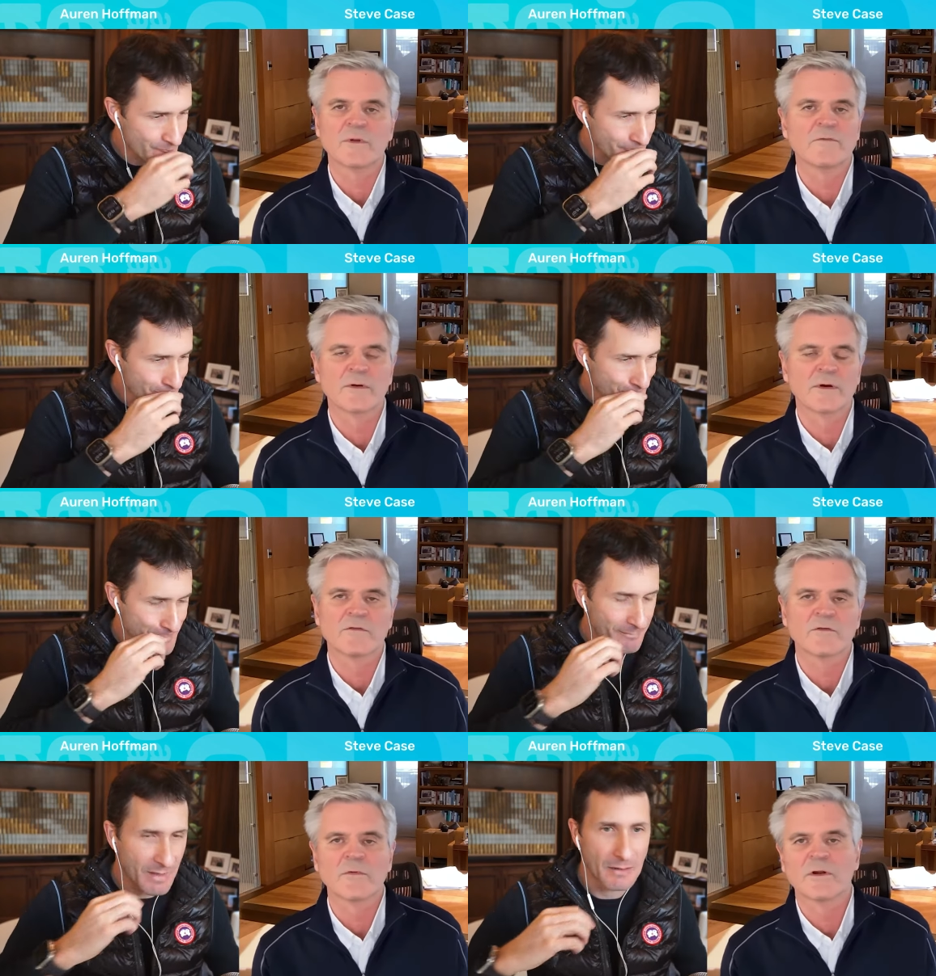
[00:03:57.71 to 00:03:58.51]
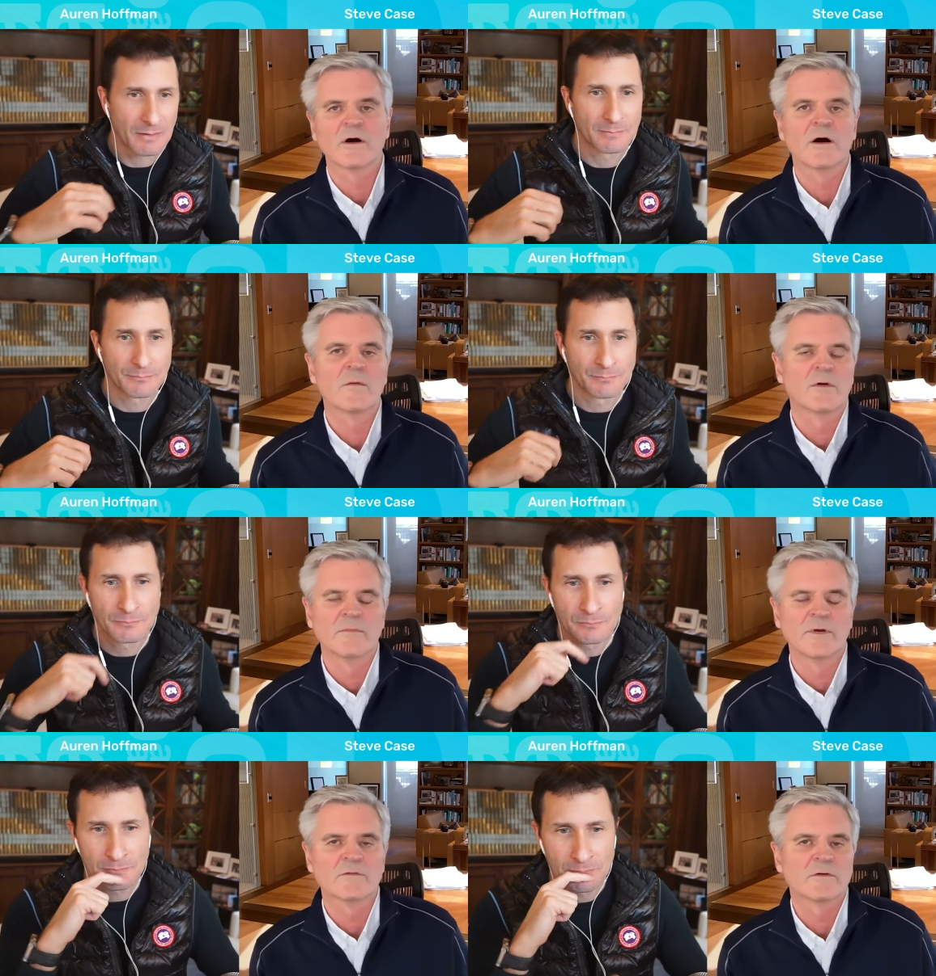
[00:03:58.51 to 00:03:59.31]
Speaker 1: But if you're a consumer at home or a
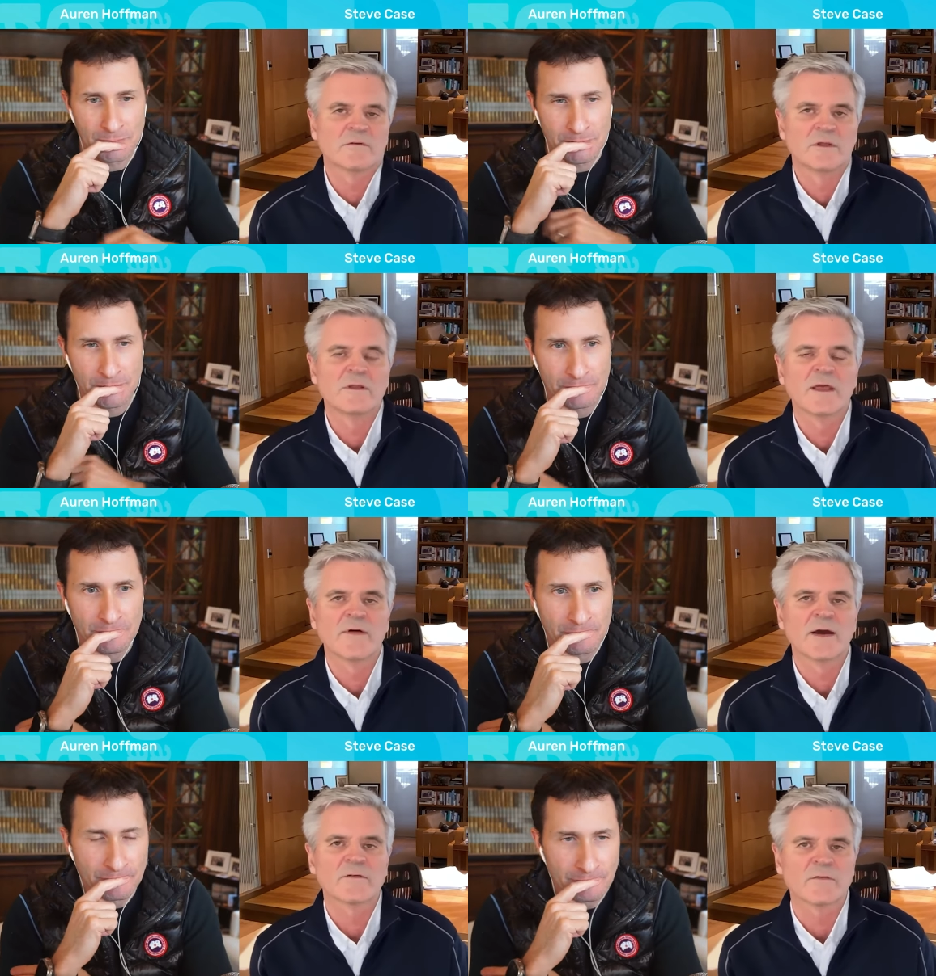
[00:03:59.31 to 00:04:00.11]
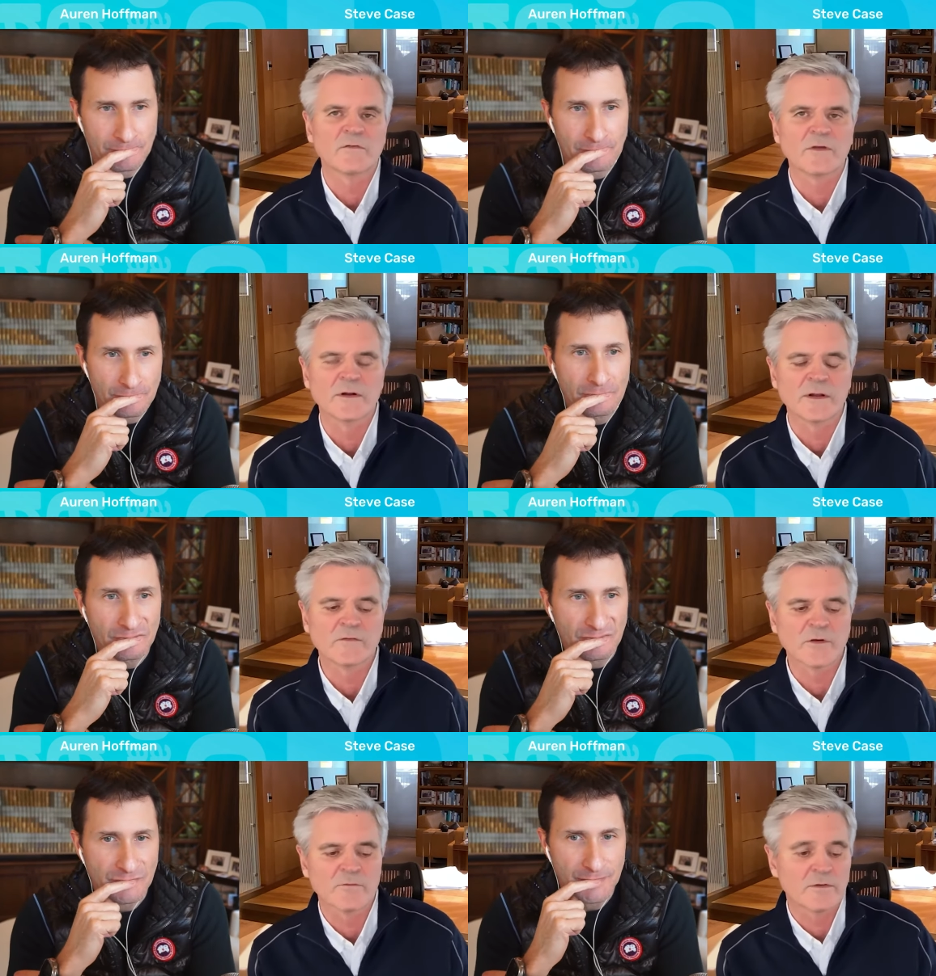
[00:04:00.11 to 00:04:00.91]
business, you didn't have access to the internet.
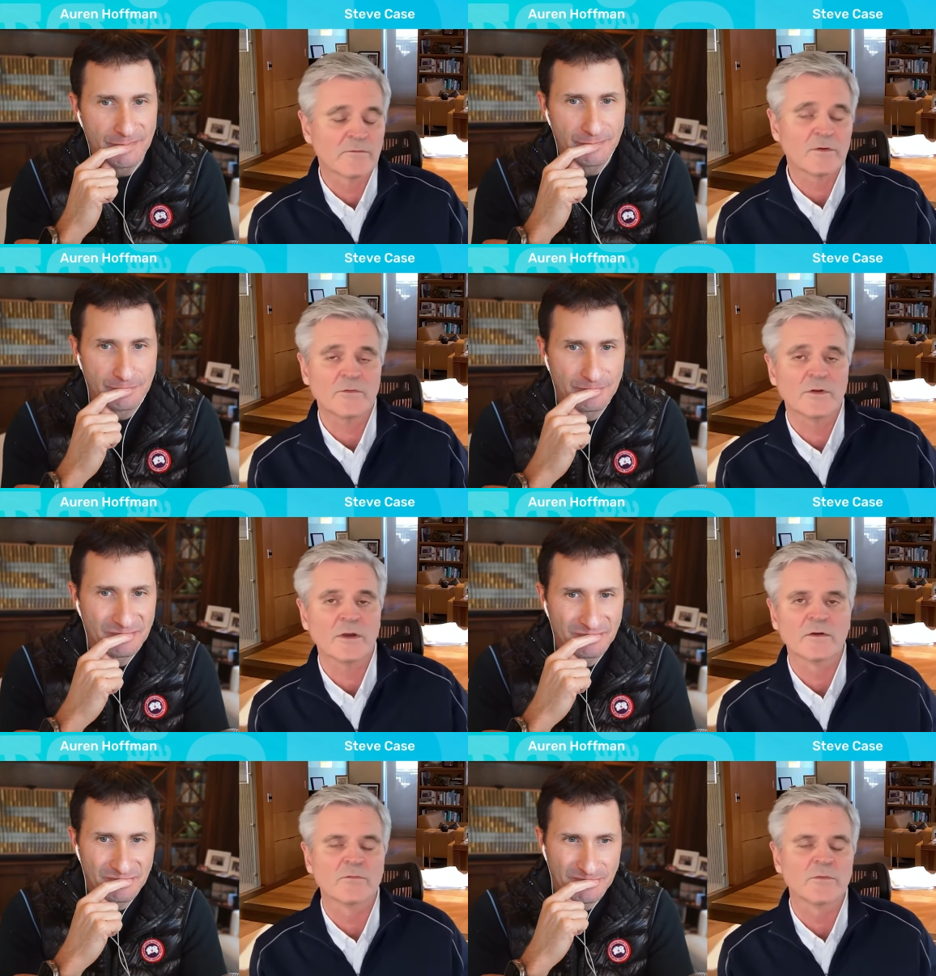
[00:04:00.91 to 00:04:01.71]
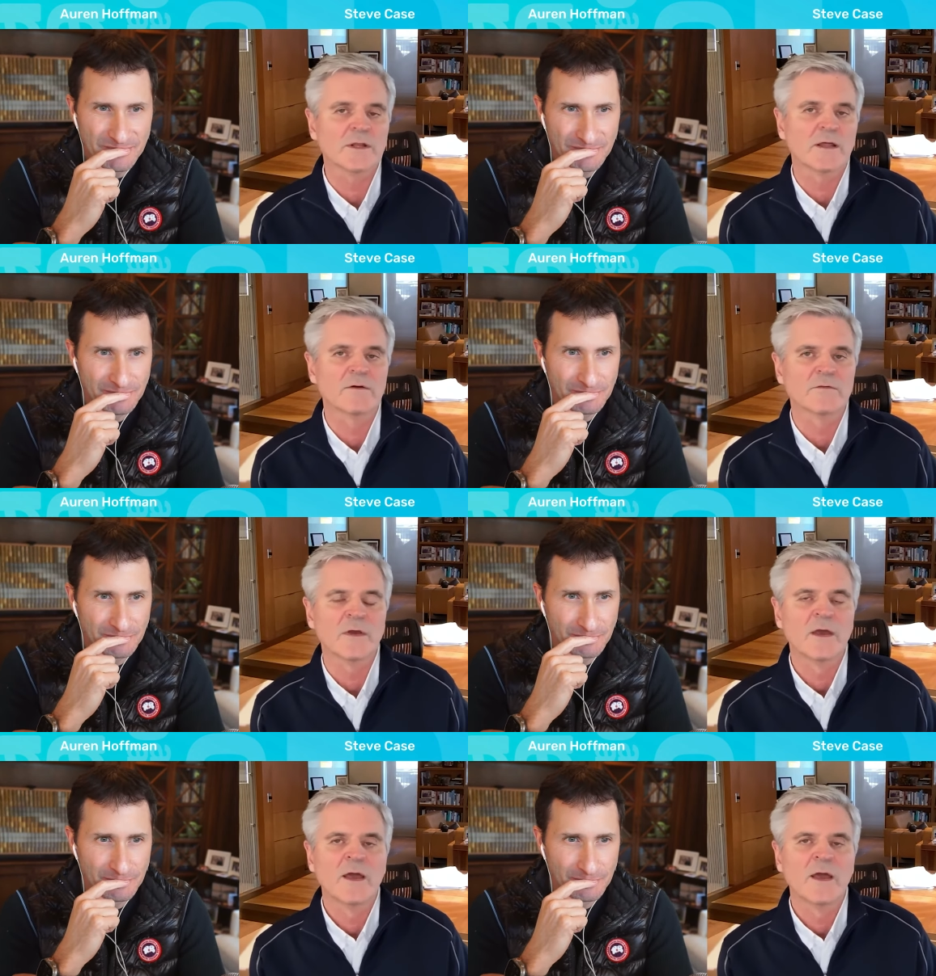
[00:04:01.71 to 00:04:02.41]
So for the first few years, we and others